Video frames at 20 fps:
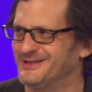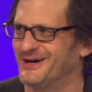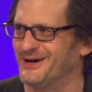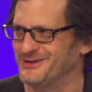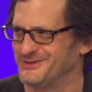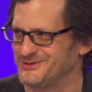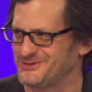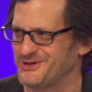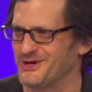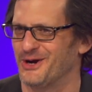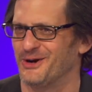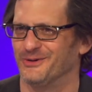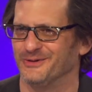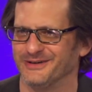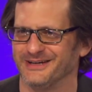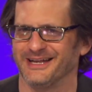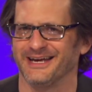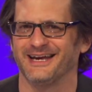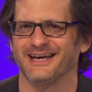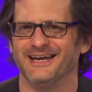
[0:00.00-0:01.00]
on the show.
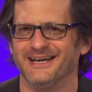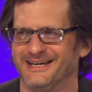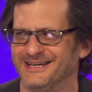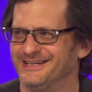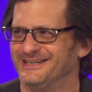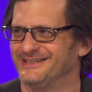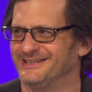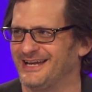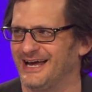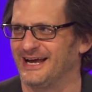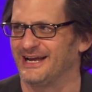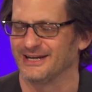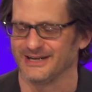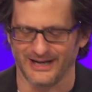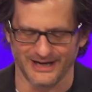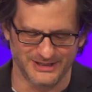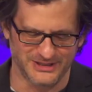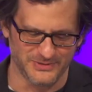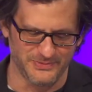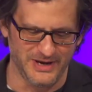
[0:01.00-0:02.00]
Oh, like, that happens all
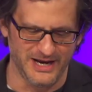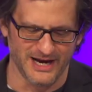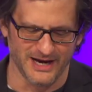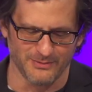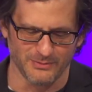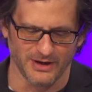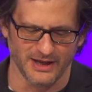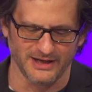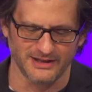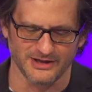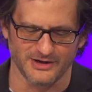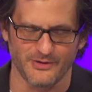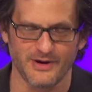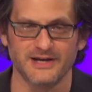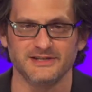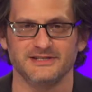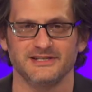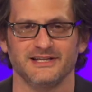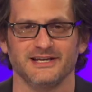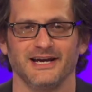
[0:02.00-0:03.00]
the time. To me, I'm like, the
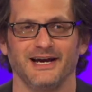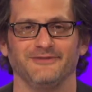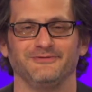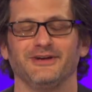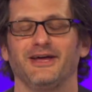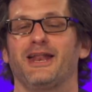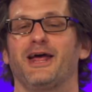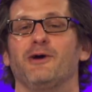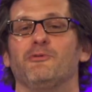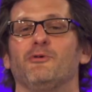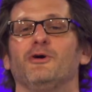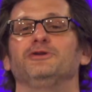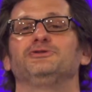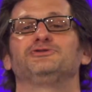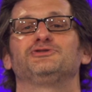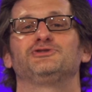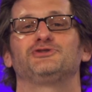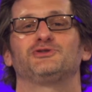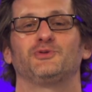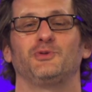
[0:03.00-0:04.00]
craziest thing I've done, I
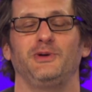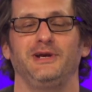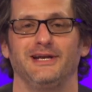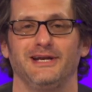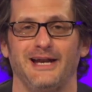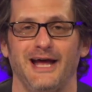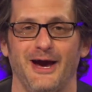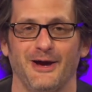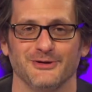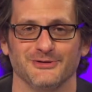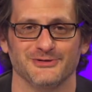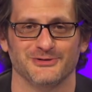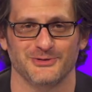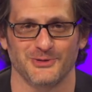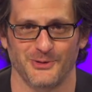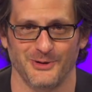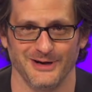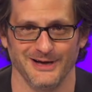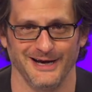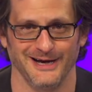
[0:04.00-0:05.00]
once tweeted out a
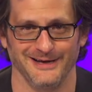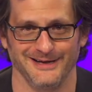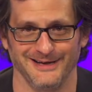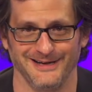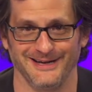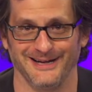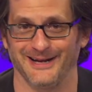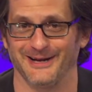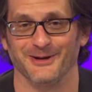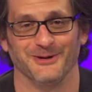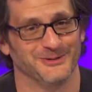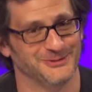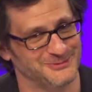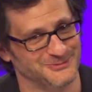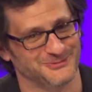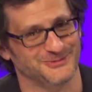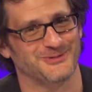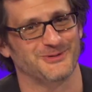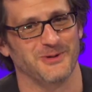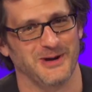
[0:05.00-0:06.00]
story I did. I know, it's
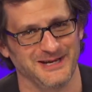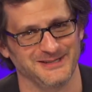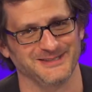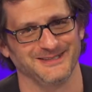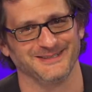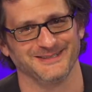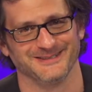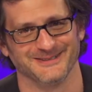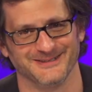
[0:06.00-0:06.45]
crazy.